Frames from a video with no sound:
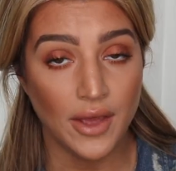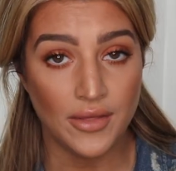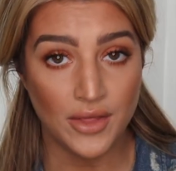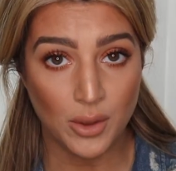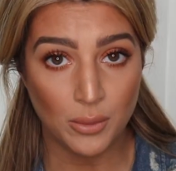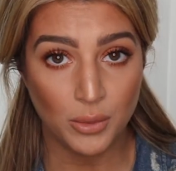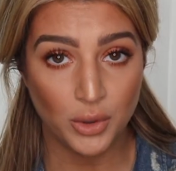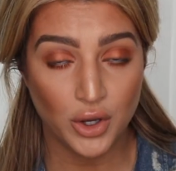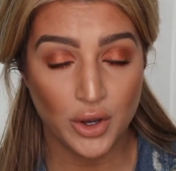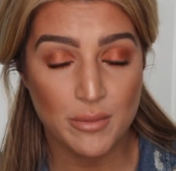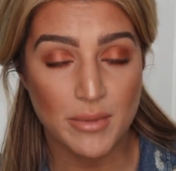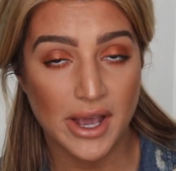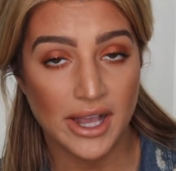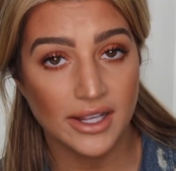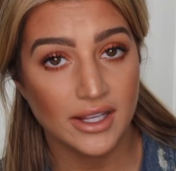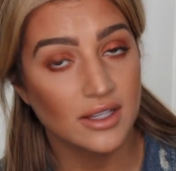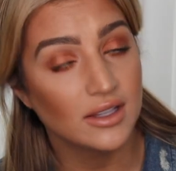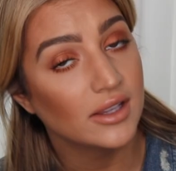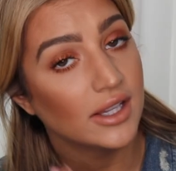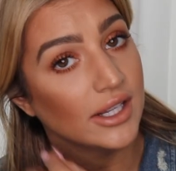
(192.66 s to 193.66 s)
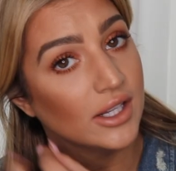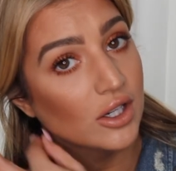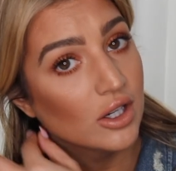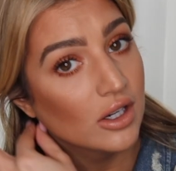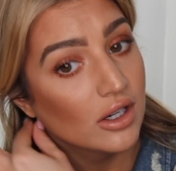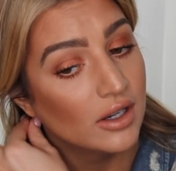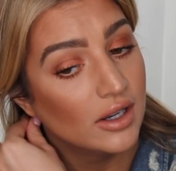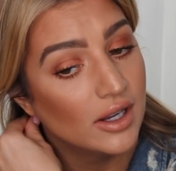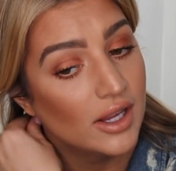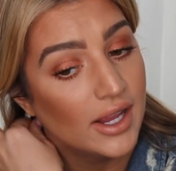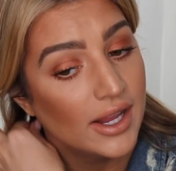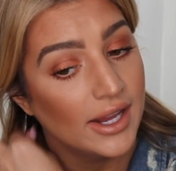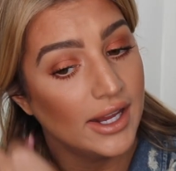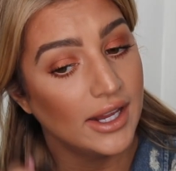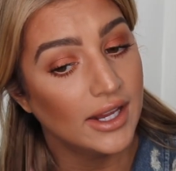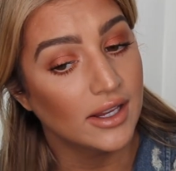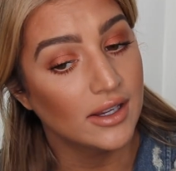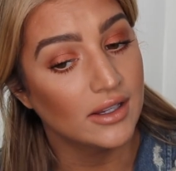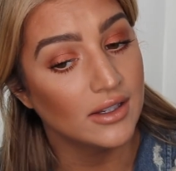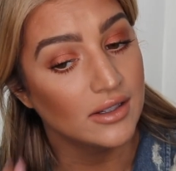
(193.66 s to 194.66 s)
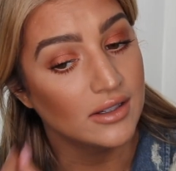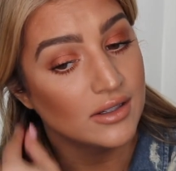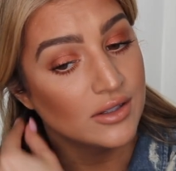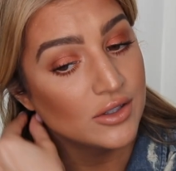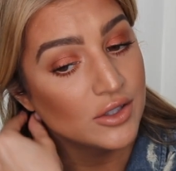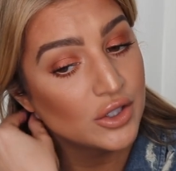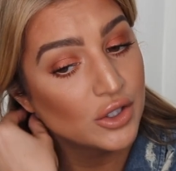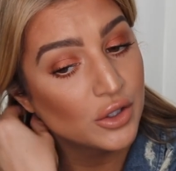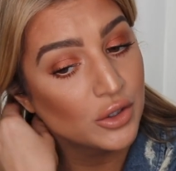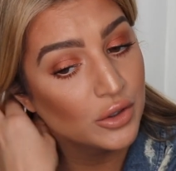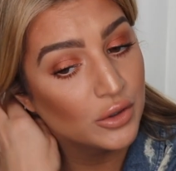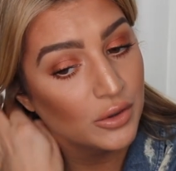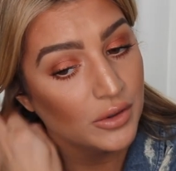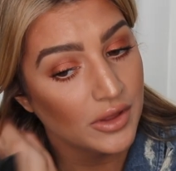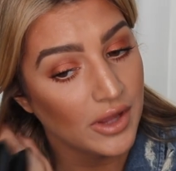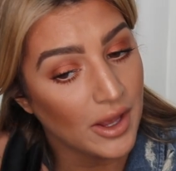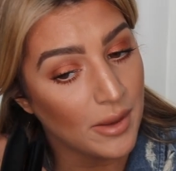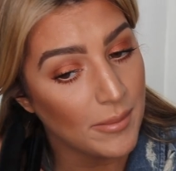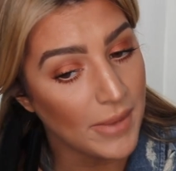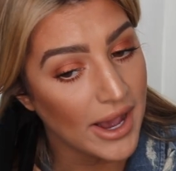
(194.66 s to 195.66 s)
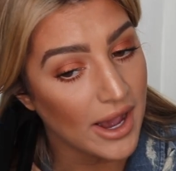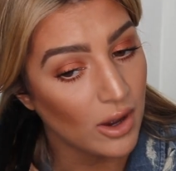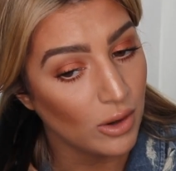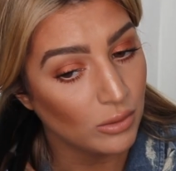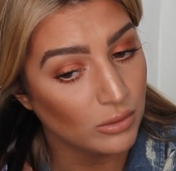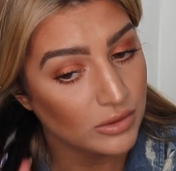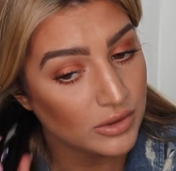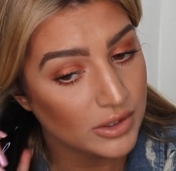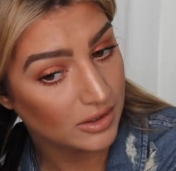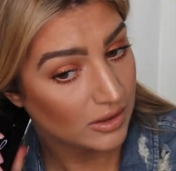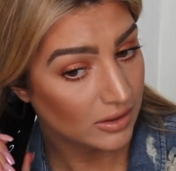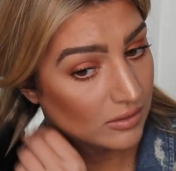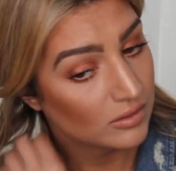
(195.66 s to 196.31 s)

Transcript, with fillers: And then we'll go back in later and curl them out.